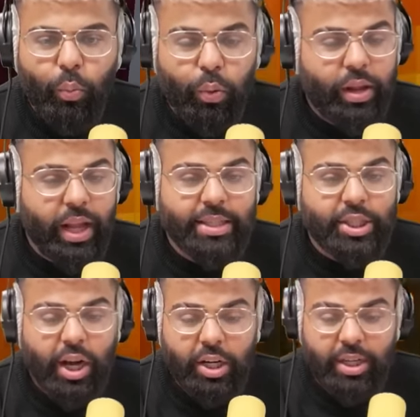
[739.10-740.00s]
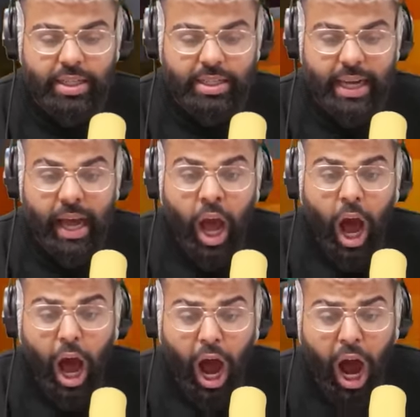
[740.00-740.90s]
They're stuck to the ceiling.
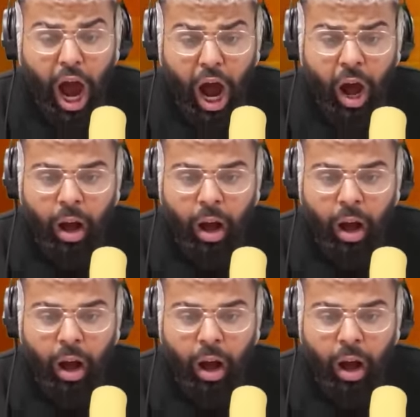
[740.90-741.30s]
Ah!